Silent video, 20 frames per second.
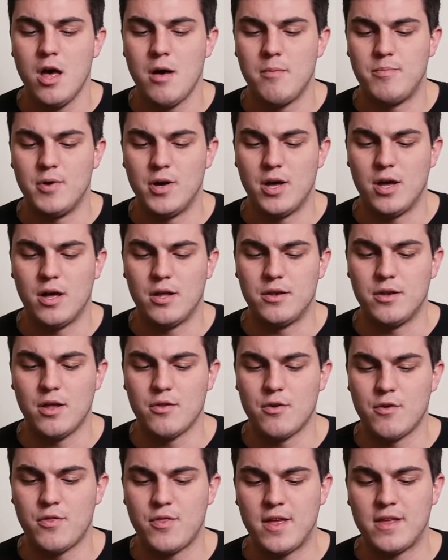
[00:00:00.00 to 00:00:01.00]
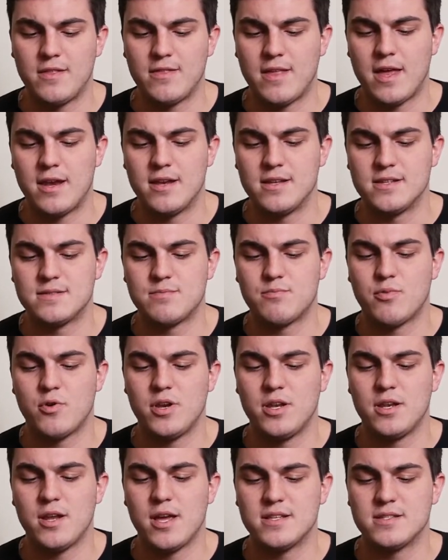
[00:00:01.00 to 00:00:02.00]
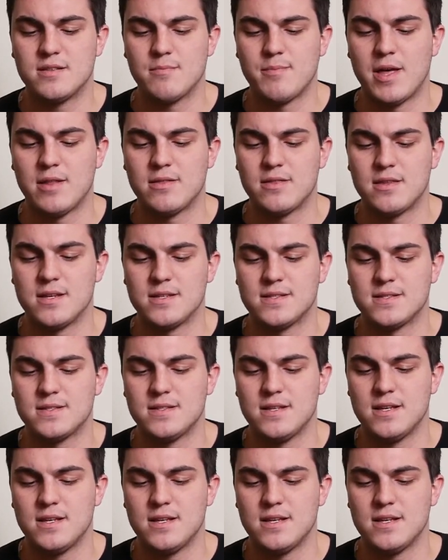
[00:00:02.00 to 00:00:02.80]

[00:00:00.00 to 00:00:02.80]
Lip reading: But another thing that is pretty nice about this